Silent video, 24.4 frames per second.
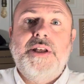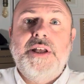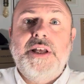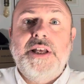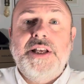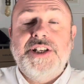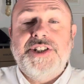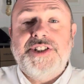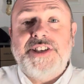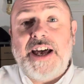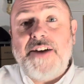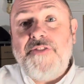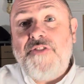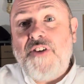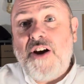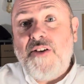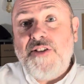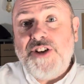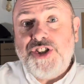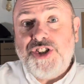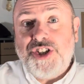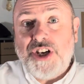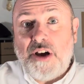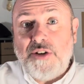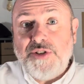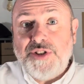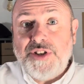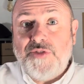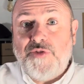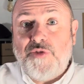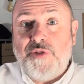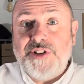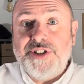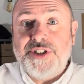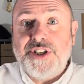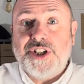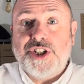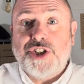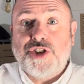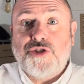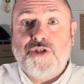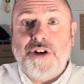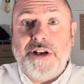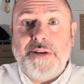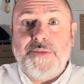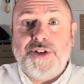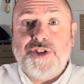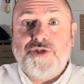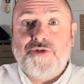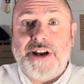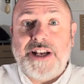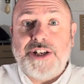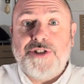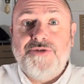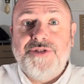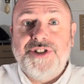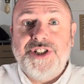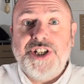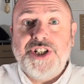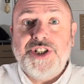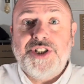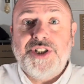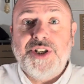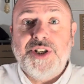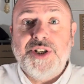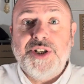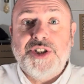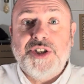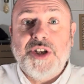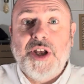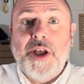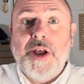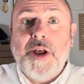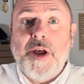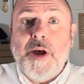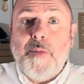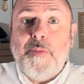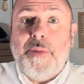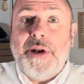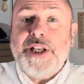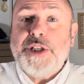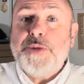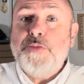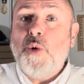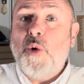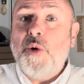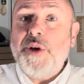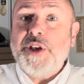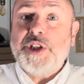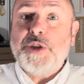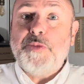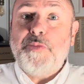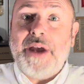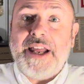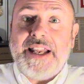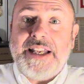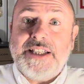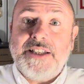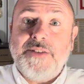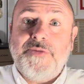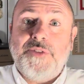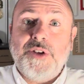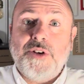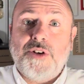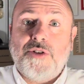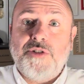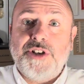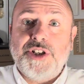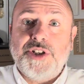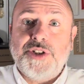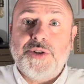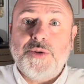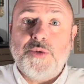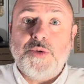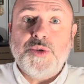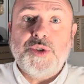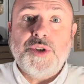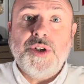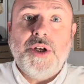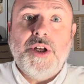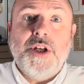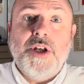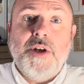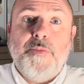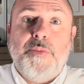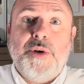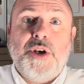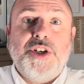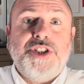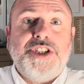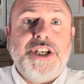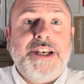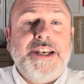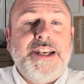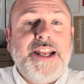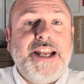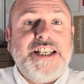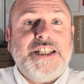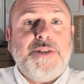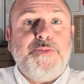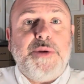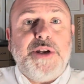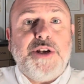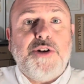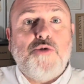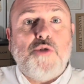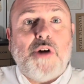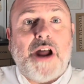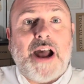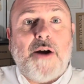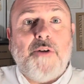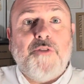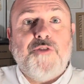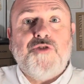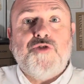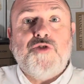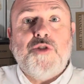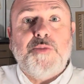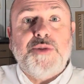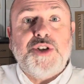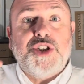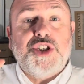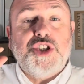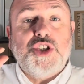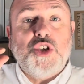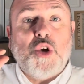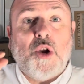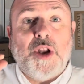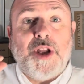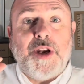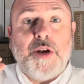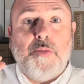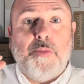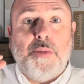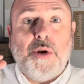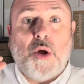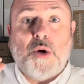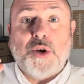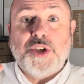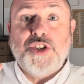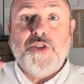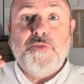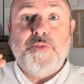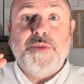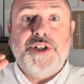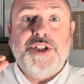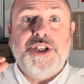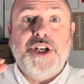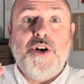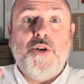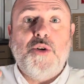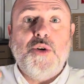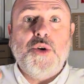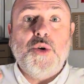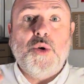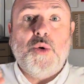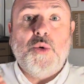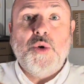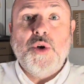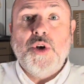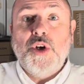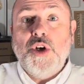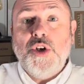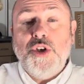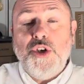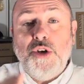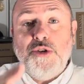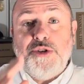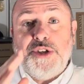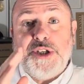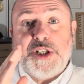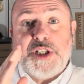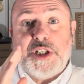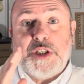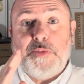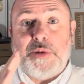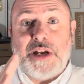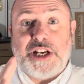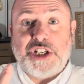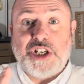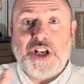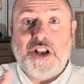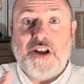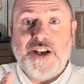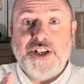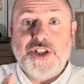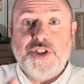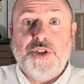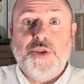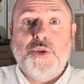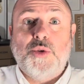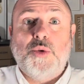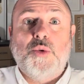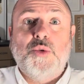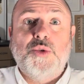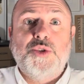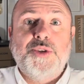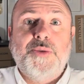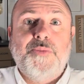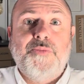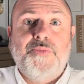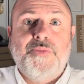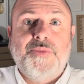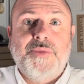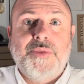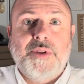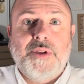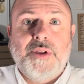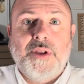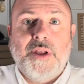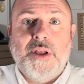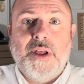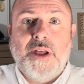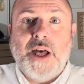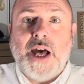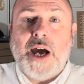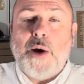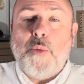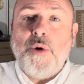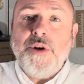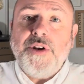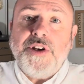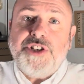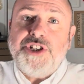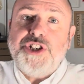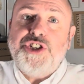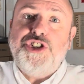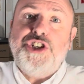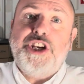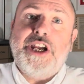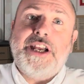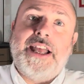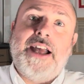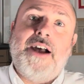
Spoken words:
Sapphire is chosen for its extreme scratch resistance, but it's more expensive than crystals because it needs to be ground from solid blocks of material using specialized tools. I want you to check